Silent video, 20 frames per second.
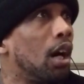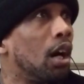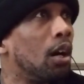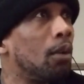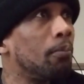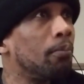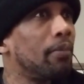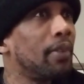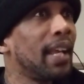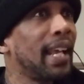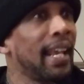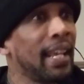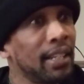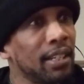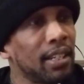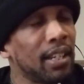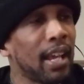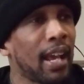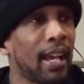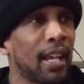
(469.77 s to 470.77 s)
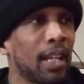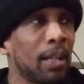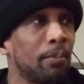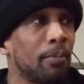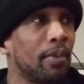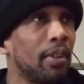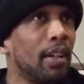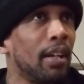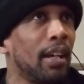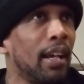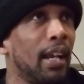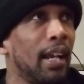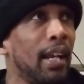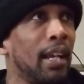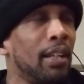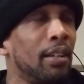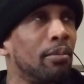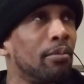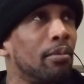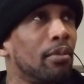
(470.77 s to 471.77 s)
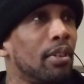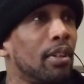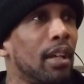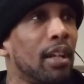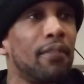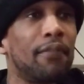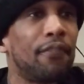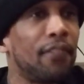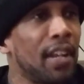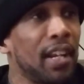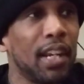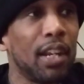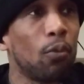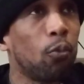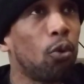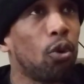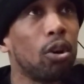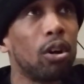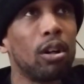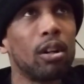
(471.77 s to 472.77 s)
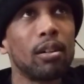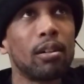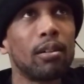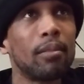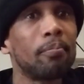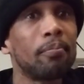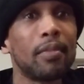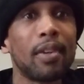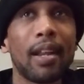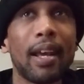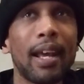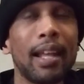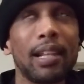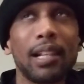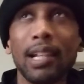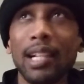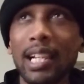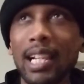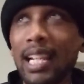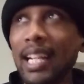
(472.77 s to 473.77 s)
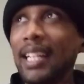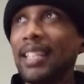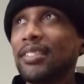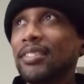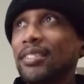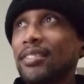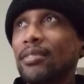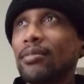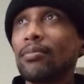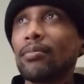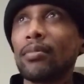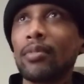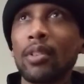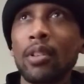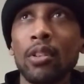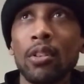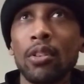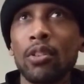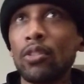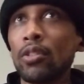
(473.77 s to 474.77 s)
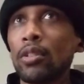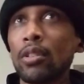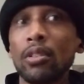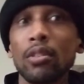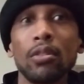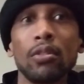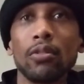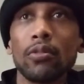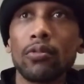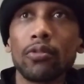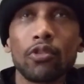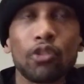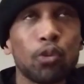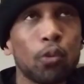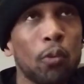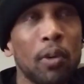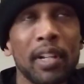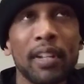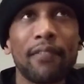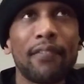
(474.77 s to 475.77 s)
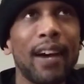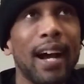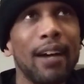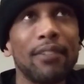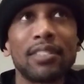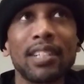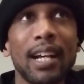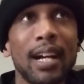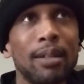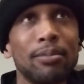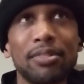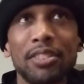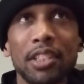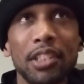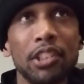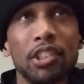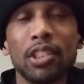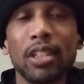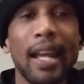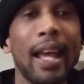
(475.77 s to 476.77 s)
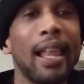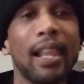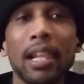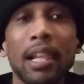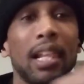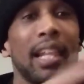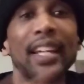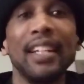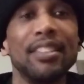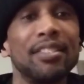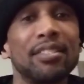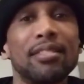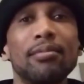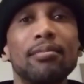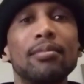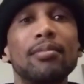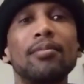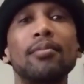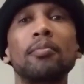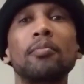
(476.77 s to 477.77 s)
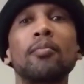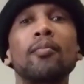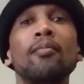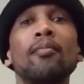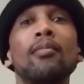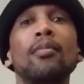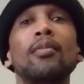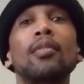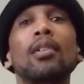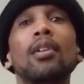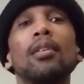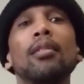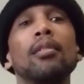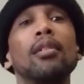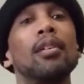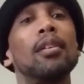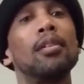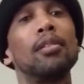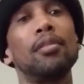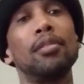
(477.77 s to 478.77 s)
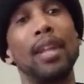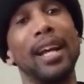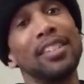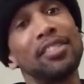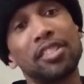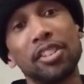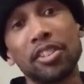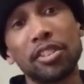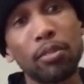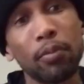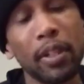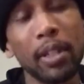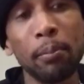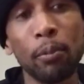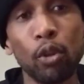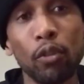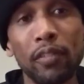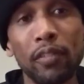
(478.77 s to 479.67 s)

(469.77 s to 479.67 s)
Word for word: Um, Endgame and Infinity War at least 25 times each, at least. That's just three